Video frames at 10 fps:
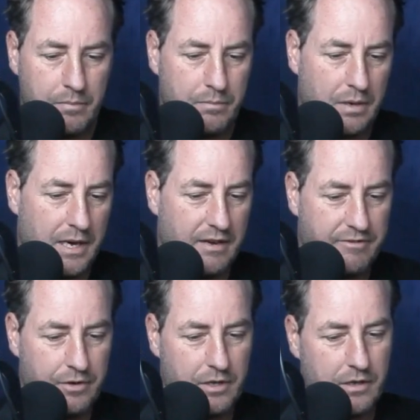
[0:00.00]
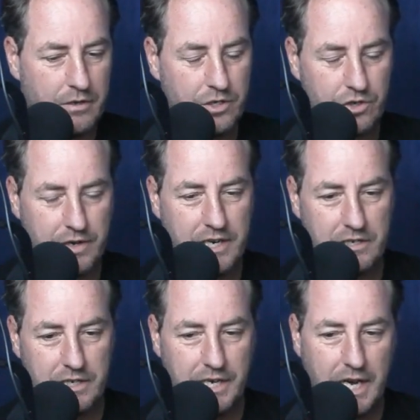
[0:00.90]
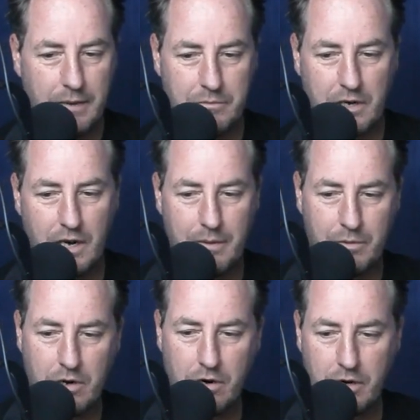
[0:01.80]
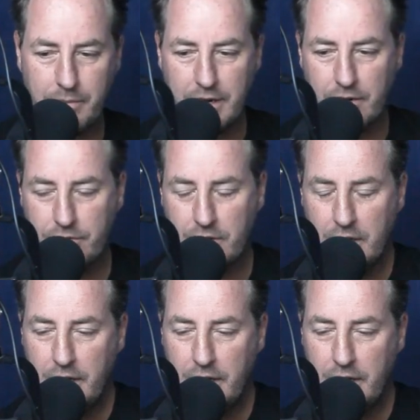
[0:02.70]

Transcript: Playing for the strangely named club Cockermouth.